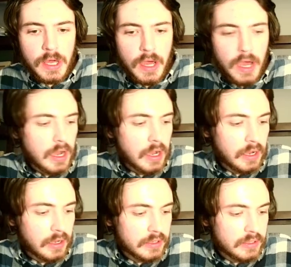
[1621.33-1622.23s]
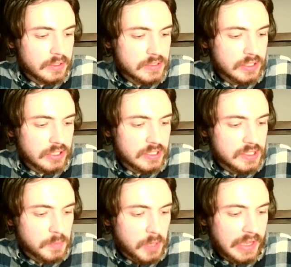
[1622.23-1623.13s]
As good
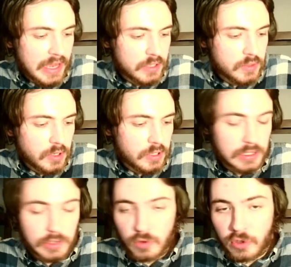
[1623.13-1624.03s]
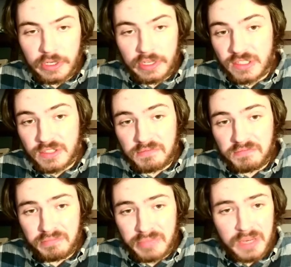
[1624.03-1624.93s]
as Marc-Antoine Decoy has
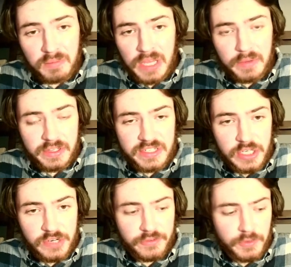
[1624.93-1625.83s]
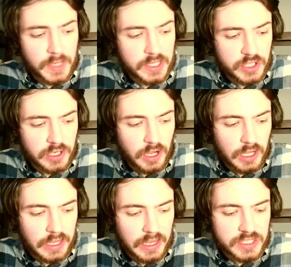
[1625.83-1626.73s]
been maybe this year for
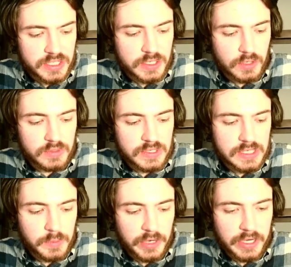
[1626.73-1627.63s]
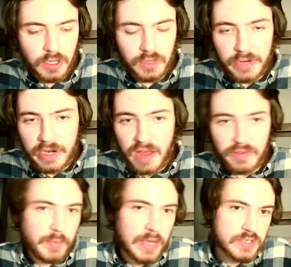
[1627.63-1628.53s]
Montreal, I just don't see it. Brady Oliveira
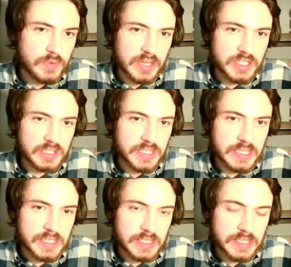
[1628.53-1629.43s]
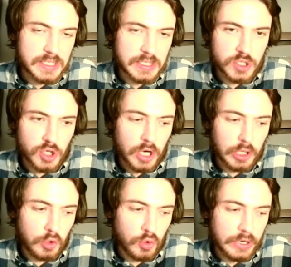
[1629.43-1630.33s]
having the best rushing season since
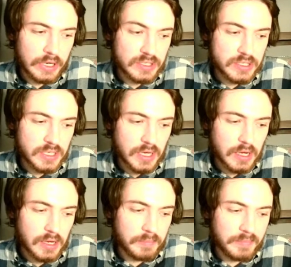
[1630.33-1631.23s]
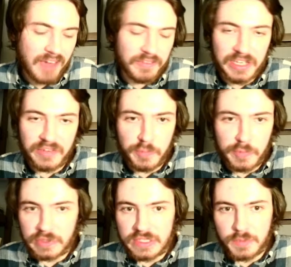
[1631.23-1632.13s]
John Cornish. Have to give him
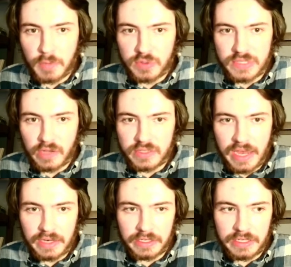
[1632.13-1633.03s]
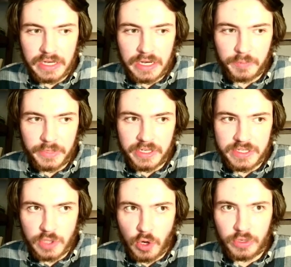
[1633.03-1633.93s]
at least most outstanding Canadian,
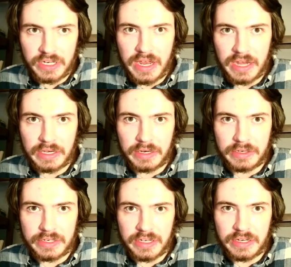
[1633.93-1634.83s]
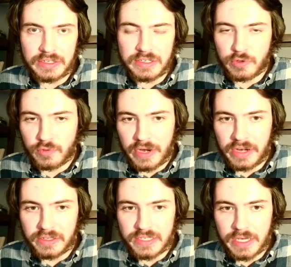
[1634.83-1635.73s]
because no Canadian did as
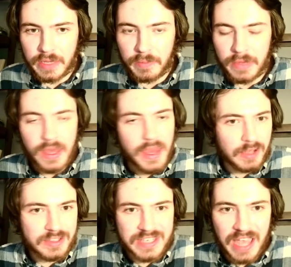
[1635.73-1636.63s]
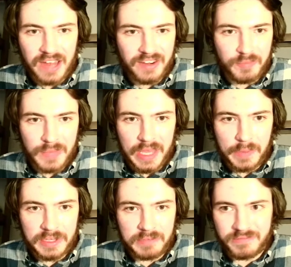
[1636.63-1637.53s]
great as him outside of
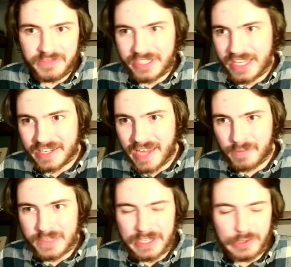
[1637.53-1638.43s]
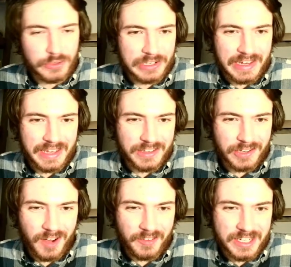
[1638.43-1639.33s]
maybe Nick Adamski, who couldn't get the
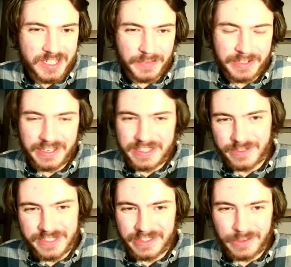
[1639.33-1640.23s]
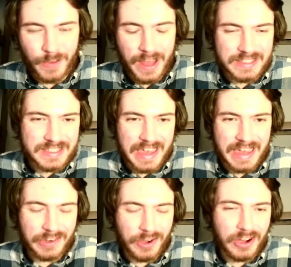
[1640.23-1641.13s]
nomination because he was in the West
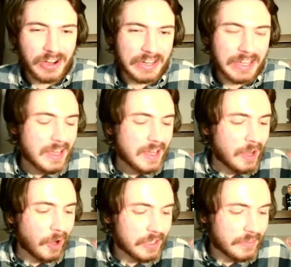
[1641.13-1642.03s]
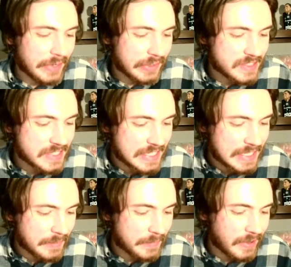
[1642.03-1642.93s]
and on Oliveira's
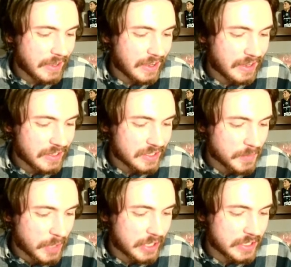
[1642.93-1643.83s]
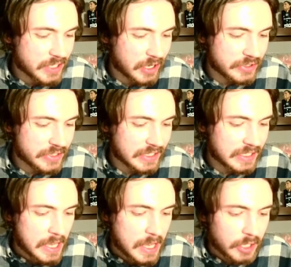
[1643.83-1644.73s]
team. Jamarcus
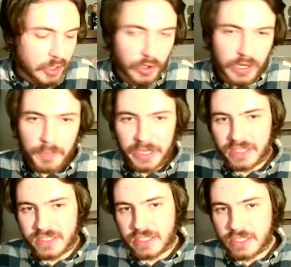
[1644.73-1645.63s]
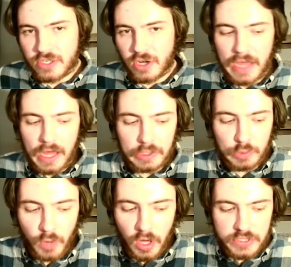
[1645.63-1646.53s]
Hardrick going up against Dijon
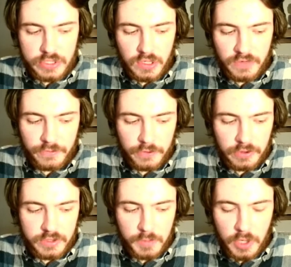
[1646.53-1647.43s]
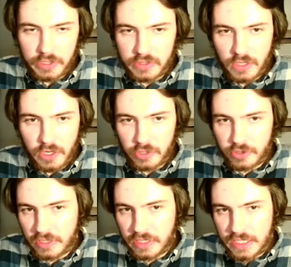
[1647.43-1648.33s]
Allen. Well-deserved for Jamarcus
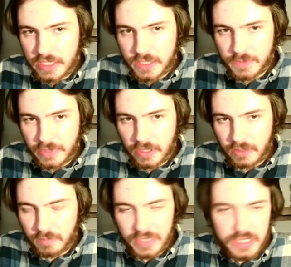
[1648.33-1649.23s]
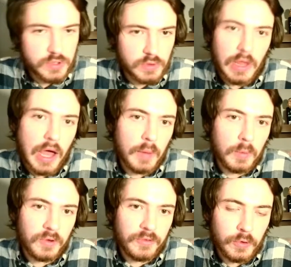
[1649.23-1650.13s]
Hardrick. He's been Mr.
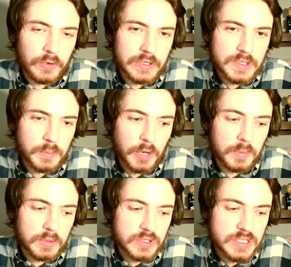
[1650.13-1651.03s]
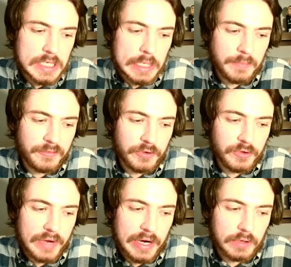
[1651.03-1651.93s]
Reliable for this Bombers team for
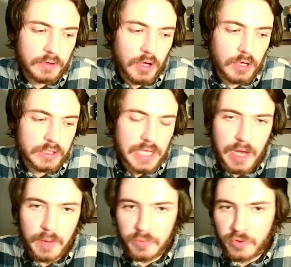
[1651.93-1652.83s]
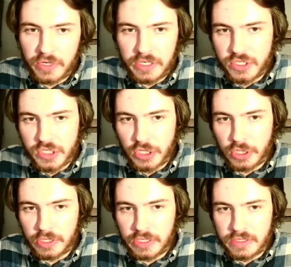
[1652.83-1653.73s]
a very long time. Pretty
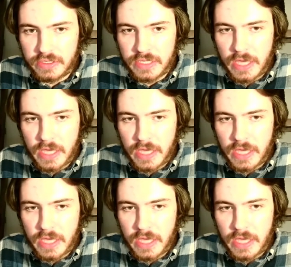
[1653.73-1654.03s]
sure he's